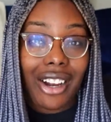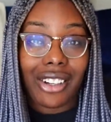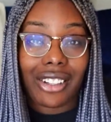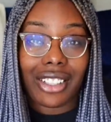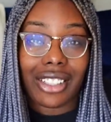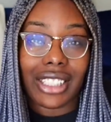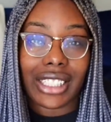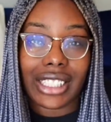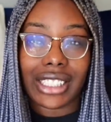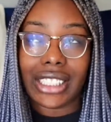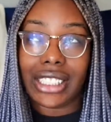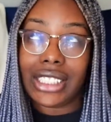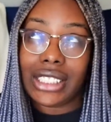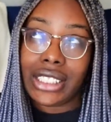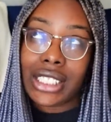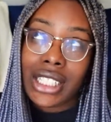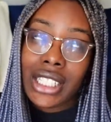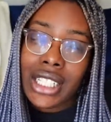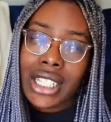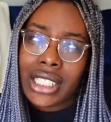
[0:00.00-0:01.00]
I'll click it
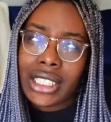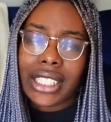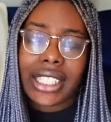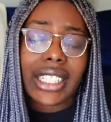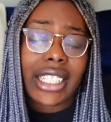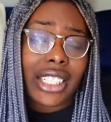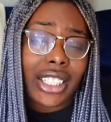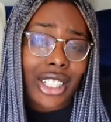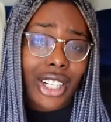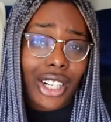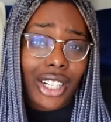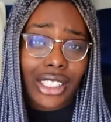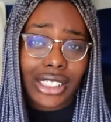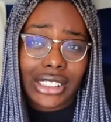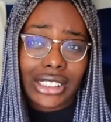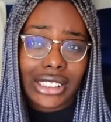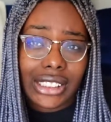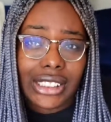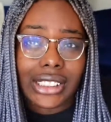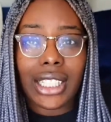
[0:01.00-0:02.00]
in, link it in the
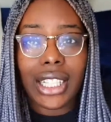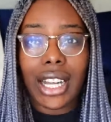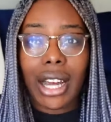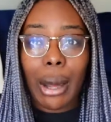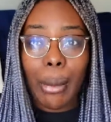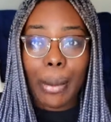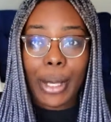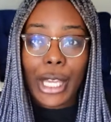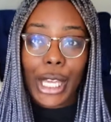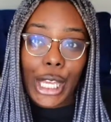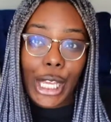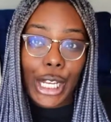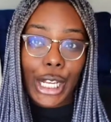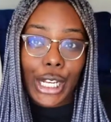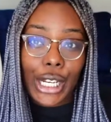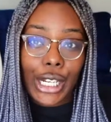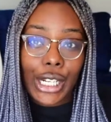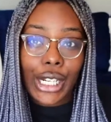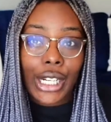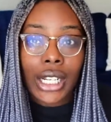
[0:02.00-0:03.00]
cards up
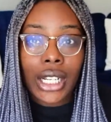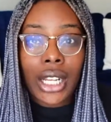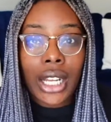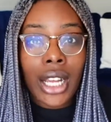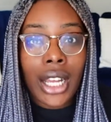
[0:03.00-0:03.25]
here.